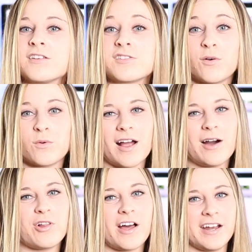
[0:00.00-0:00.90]
So we're
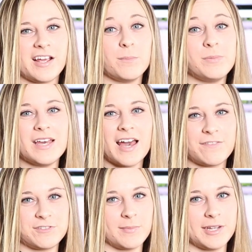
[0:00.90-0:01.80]
outlining a B
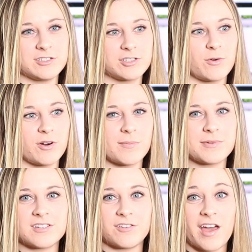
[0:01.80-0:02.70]
half diminished chord up
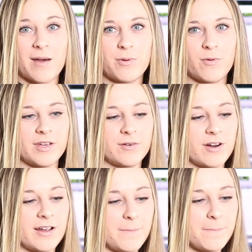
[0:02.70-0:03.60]
until that point,
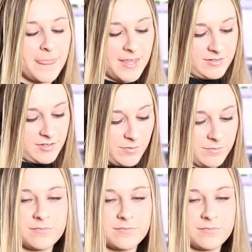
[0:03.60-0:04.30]
right? So